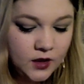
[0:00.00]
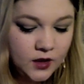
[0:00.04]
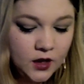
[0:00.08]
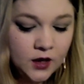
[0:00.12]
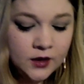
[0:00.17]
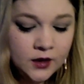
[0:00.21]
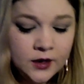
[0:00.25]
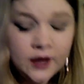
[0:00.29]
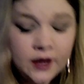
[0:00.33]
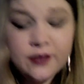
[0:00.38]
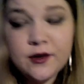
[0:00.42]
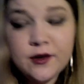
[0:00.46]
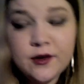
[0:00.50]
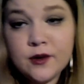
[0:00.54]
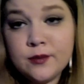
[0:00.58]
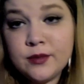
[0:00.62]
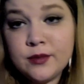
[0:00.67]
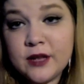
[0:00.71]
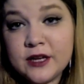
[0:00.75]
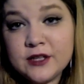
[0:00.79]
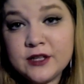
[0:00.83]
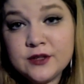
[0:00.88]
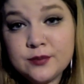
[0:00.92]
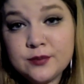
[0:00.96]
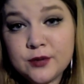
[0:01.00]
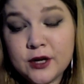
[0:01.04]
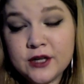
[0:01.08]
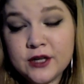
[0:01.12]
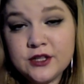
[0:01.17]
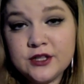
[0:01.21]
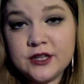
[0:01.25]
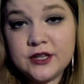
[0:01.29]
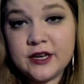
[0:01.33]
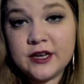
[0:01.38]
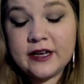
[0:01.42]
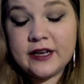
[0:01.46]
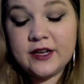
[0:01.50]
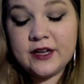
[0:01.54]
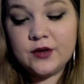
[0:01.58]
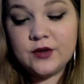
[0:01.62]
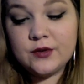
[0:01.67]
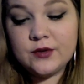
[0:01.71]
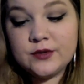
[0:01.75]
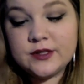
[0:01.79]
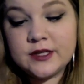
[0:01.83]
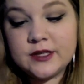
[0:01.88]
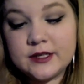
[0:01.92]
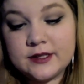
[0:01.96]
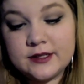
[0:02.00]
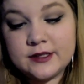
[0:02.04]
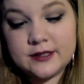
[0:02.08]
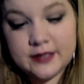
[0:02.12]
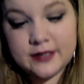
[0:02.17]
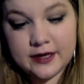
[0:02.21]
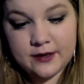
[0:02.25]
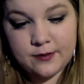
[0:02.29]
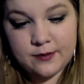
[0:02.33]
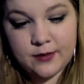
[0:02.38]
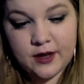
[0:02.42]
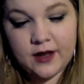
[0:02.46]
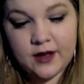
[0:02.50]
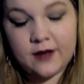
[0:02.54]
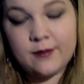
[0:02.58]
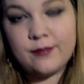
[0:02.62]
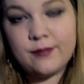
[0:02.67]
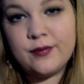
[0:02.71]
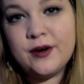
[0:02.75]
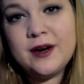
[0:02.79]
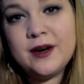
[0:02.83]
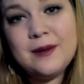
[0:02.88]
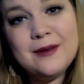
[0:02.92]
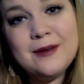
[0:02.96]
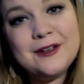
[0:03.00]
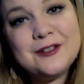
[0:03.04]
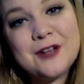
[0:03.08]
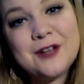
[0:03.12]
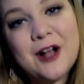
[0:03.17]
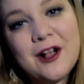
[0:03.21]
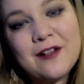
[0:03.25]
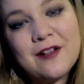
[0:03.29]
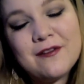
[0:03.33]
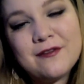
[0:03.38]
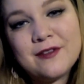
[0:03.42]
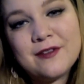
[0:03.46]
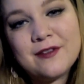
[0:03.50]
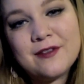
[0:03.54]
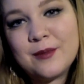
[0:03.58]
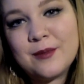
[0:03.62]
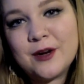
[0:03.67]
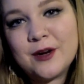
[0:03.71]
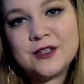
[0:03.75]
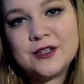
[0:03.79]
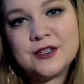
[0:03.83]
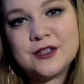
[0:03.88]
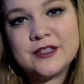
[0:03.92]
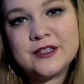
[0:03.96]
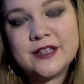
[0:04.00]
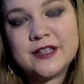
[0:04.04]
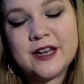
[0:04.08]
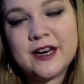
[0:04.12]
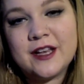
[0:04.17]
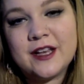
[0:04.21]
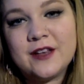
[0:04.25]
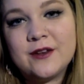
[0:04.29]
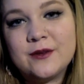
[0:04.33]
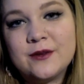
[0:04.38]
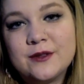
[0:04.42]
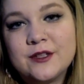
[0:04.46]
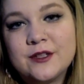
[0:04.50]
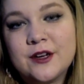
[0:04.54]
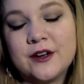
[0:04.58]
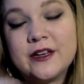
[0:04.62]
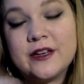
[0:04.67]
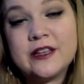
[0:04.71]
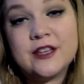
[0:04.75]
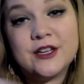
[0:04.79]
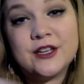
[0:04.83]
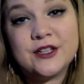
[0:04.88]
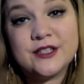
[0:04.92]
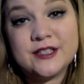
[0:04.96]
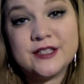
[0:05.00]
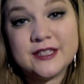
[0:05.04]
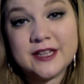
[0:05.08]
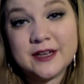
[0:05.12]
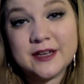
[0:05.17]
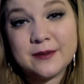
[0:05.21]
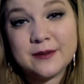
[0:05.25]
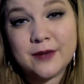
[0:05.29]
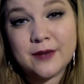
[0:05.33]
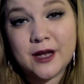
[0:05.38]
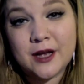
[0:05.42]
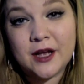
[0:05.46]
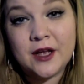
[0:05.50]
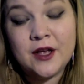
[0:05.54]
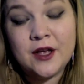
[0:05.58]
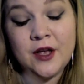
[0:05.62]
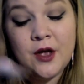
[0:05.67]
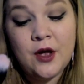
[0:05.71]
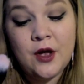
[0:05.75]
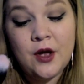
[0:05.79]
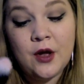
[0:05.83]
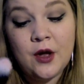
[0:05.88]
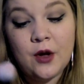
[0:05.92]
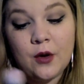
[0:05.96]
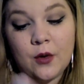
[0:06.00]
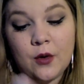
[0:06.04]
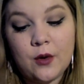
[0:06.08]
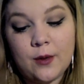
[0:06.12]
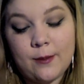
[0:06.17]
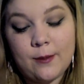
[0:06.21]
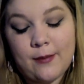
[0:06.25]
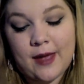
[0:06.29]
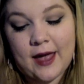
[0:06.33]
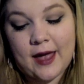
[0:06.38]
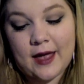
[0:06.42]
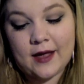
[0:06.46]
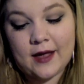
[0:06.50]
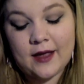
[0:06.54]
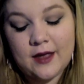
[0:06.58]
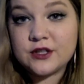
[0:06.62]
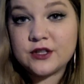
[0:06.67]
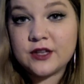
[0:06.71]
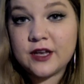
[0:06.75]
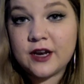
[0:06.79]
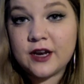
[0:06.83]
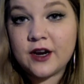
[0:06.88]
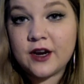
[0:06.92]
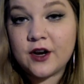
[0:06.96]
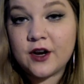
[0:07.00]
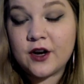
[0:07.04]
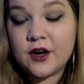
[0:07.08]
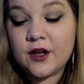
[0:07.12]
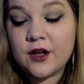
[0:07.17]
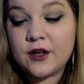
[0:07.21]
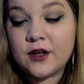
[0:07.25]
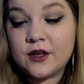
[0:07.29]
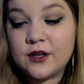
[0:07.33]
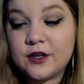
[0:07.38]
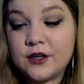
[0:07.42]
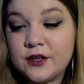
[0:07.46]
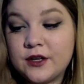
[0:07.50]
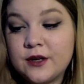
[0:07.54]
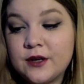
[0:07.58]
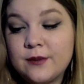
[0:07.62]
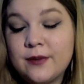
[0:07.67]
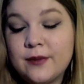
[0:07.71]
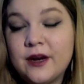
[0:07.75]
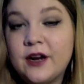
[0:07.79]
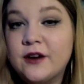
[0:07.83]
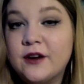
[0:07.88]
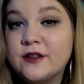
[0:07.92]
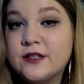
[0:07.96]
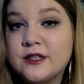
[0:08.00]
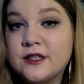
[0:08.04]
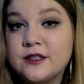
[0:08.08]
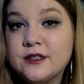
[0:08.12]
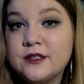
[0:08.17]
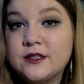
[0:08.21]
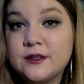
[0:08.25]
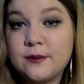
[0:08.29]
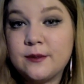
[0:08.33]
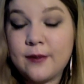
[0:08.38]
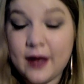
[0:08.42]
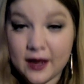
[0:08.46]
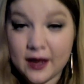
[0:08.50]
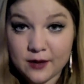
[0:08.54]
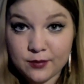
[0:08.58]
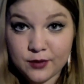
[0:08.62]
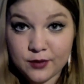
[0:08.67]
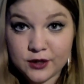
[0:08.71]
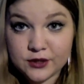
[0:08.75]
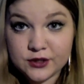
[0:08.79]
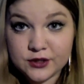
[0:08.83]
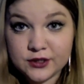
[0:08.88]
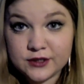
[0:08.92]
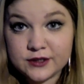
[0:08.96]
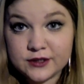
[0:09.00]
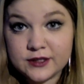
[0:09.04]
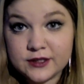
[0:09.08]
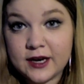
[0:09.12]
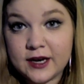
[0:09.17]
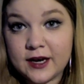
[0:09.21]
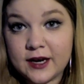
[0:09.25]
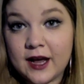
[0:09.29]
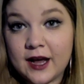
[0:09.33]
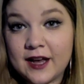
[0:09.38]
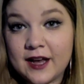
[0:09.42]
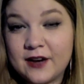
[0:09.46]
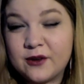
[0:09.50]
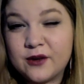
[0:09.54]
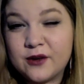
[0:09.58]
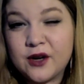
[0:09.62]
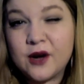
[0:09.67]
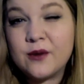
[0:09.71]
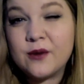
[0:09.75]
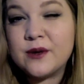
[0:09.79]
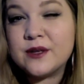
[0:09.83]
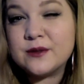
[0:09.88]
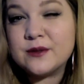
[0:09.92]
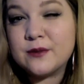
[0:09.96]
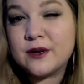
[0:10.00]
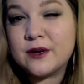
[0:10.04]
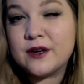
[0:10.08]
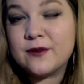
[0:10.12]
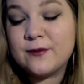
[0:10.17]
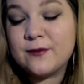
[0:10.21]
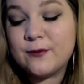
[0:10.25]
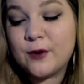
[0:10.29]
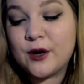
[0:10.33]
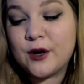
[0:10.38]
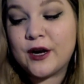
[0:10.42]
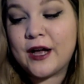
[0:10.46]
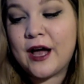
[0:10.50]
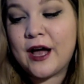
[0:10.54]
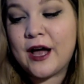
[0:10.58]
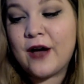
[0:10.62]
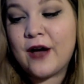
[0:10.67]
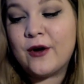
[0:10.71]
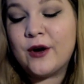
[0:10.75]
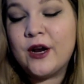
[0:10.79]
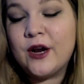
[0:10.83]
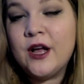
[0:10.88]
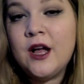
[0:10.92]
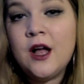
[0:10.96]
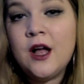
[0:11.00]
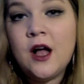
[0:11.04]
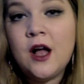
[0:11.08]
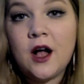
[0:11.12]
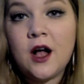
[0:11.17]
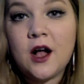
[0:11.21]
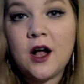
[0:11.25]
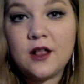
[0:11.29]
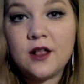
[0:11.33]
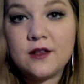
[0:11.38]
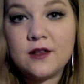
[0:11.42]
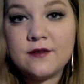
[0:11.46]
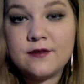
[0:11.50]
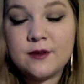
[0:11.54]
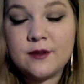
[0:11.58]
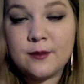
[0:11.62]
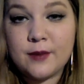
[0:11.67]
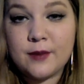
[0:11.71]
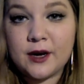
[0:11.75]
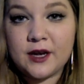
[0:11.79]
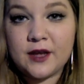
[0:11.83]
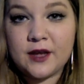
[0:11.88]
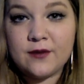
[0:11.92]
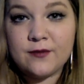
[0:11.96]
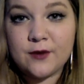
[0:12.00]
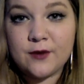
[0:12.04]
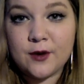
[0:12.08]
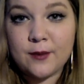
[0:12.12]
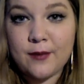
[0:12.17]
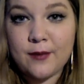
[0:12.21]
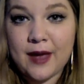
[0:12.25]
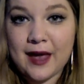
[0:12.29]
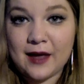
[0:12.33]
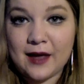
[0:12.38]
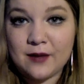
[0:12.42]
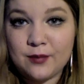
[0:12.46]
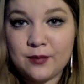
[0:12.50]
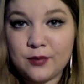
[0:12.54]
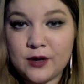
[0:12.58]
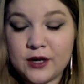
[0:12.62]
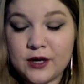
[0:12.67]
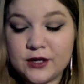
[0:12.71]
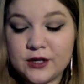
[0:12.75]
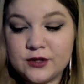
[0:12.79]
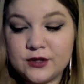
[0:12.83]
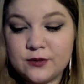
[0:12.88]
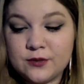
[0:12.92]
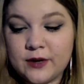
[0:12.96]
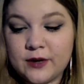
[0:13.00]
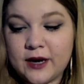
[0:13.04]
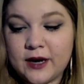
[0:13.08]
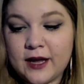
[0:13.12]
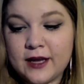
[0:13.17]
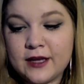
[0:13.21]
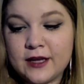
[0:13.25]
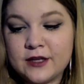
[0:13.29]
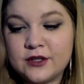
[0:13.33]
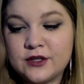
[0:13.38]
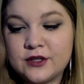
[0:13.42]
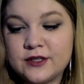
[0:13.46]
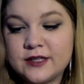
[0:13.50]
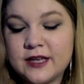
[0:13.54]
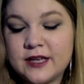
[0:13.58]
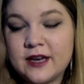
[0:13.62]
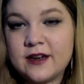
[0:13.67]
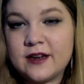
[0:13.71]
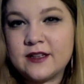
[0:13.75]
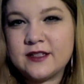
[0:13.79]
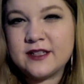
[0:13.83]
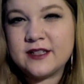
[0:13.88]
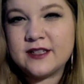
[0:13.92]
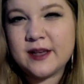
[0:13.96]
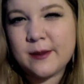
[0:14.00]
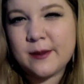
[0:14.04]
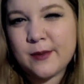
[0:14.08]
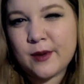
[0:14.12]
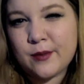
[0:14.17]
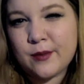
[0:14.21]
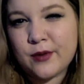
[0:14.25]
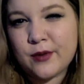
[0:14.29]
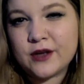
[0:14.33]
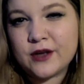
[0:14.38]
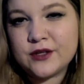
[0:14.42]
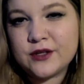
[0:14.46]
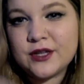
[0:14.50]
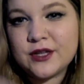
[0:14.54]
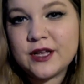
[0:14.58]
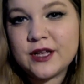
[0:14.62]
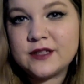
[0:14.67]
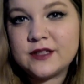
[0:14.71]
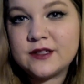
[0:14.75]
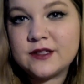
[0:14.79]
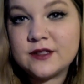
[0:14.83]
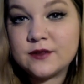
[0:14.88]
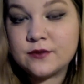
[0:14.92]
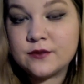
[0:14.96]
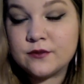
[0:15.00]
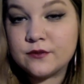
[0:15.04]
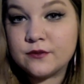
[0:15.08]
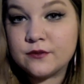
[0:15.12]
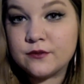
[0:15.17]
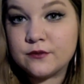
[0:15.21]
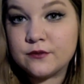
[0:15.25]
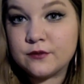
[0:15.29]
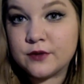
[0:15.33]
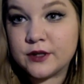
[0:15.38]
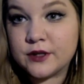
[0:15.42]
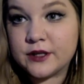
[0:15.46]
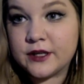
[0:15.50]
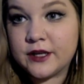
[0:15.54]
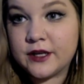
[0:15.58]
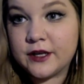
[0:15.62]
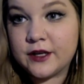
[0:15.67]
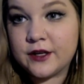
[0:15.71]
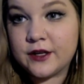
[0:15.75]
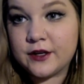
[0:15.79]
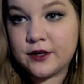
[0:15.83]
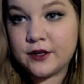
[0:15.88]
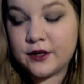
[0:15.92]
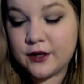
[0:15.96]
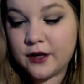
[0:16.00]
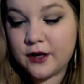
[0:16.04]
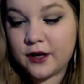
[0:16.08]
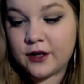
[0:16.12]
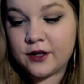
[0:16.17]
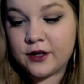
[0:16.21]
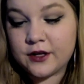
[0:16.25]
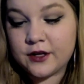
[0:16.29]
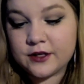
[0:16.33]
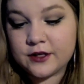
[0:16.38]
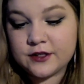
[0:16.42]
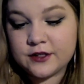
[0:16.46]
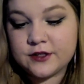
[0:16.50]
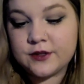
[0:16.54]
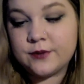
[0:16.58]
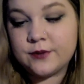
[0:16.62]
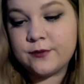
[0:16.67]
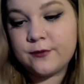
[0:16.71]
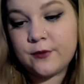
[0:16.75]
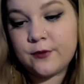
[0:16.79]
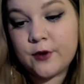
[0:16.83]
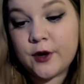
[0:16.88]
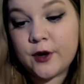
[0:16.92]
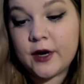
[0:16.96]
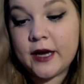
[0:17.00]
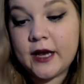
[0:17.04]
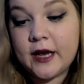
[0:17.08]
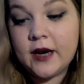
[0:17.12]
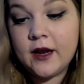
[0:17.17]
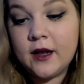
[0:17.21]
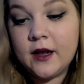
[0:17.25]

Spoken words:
Another blush brush that I use is Sigma. Pretty much all of the brushes that I use are either Sigma or MAC. They're a good comparison to MAC brushes, and I don't always want to fork out all of the money for a MAC brush when I can just get a Sigma brush that's really a good dupe for it.